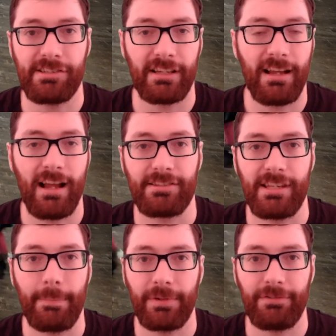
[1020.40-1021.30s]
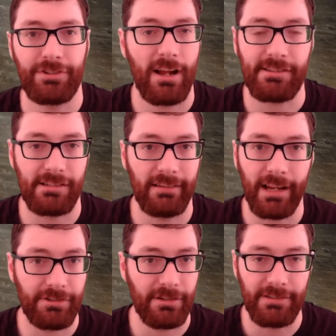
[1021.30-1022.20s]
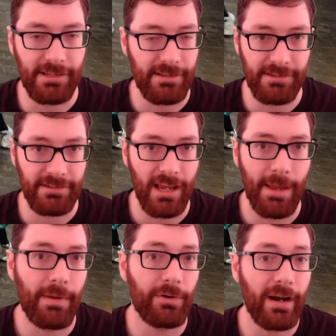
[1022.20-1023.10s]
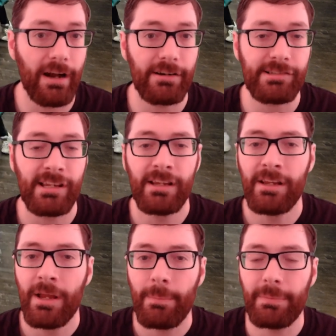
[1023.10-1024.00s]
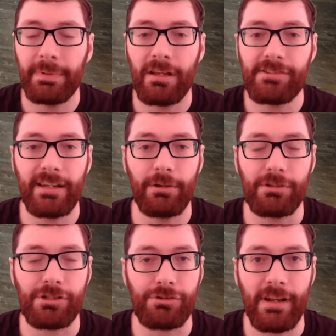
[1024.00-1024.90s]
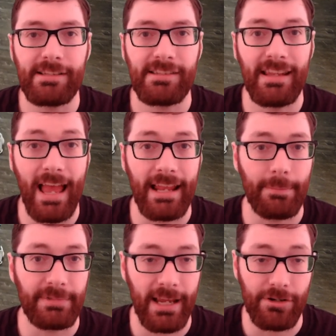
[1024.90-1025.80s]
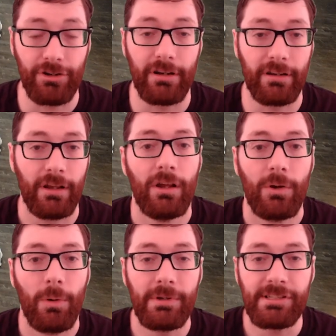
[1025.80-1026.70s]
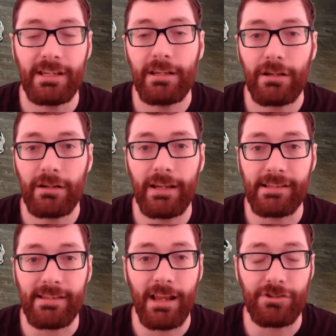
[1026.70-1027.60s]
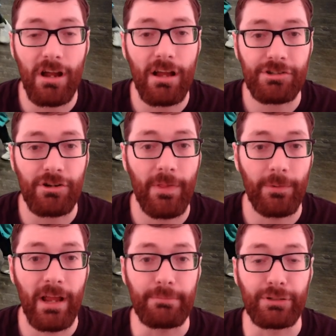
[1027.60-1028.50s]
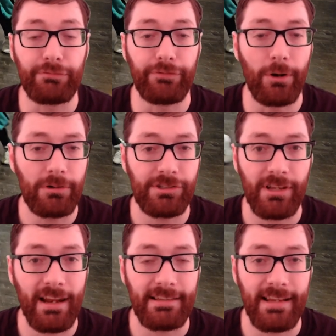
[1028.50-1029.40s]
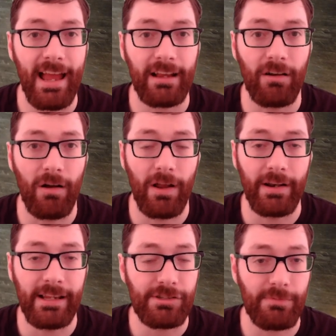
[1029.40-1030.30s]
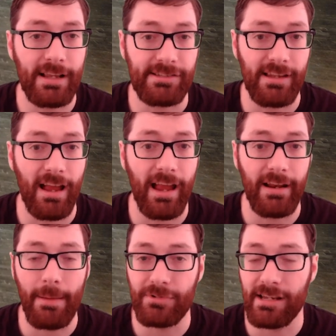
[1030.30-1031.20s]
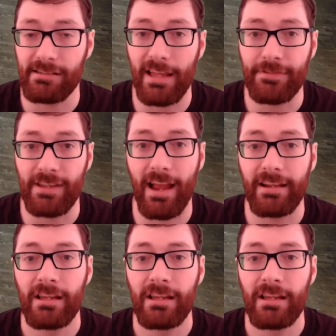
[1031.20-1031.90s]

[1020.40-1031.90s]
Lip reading: the concept of shot selection, distance and timing, or errors, but because it illustrates an adaptation. What we see here is that Josh on the right provokes an attack on his right side, MJ's left side,